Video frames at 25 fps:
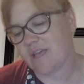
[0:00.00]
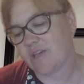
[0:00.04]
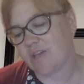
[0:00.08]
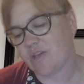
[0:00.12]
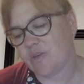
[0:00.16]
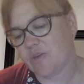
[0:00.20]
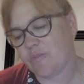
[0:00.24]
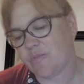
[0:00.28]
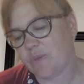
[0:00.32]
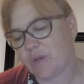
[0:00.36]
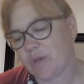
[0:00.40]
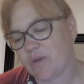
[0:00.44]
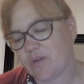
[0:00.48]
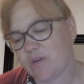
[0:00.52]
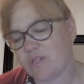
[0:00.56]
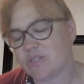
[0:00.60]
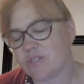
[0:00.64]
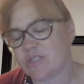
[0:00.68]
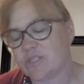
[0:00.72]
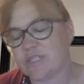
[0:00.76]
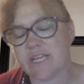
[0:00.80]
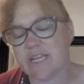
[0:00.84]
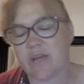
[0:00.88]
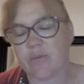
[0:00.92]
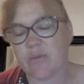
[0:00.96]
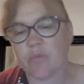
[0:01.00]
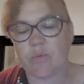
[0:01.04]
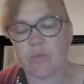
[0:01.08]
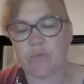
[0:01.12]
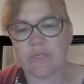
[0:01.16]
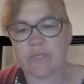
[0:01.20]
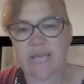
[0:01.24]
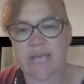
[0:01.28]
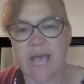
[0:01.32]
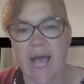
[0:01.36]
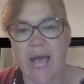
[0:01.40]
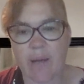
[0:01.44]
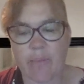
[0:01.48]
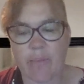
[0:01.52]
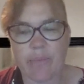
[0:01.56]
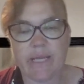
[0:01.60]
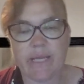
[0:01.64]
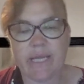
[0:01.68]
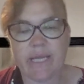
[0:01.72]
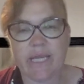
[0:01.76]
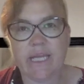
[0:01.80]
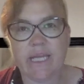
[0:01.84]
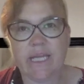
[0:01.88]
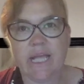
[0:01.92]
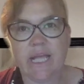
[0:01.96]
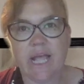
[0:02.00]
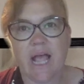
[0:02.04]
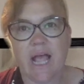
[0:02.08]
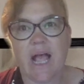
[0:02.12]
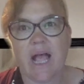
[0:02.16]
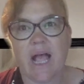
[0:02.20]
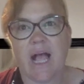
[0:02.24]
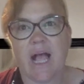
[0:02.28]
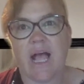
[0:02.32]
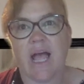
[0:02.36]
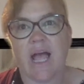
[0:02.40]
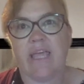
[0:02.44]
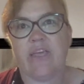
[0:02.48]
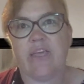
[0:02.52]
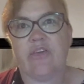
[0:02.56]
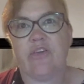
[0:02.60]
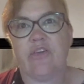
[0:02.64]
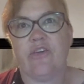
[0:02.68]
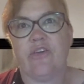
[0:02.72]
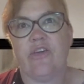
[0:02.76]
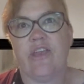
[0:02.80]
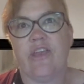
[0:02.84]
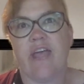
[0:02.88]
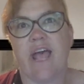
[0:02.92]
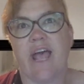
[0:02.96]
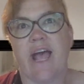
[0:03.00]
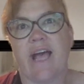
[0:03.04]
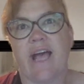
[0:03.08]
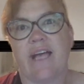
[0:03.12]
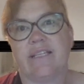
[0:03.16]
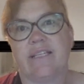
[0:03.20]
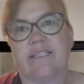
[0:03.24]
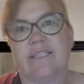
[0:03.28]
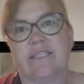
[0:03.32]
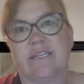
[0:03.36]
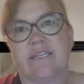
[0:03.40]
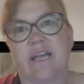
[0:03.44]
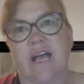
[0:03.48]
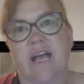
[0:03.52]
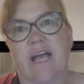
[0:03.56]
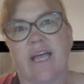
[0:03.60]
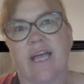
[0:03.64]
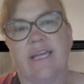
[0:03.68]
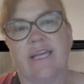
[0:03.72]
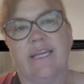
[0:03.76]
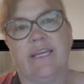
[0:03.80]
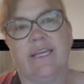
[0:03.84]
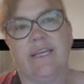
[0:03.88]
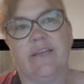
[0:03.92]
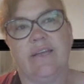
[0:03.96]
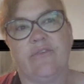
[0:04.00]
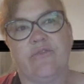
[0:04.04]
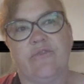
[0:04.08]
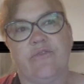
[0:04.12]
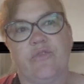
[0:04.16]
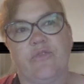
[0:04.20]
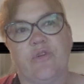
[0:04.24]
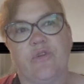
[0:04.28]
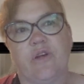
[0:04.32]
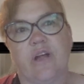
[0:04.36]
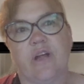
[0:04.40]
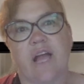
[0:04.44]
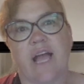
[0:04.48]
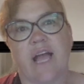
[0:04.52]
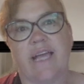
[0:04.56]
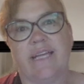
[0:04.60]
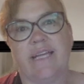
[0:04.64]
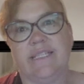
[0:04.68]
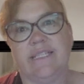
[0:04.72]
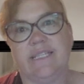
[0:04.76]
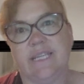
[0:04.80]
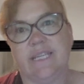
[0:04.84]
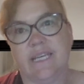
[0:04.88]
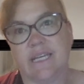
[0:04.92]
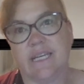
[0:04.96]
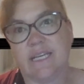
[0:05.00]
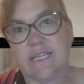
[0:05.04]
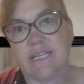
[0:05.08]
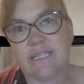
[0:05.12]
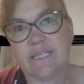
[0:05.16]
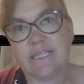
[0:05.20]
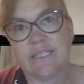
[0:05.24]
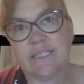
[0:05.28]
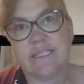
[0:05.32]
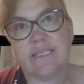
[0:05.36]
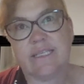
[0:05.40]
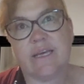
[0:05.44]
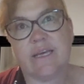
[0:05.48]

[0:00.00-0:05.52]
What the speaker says: I could better understand what was happening. I could ask for ideas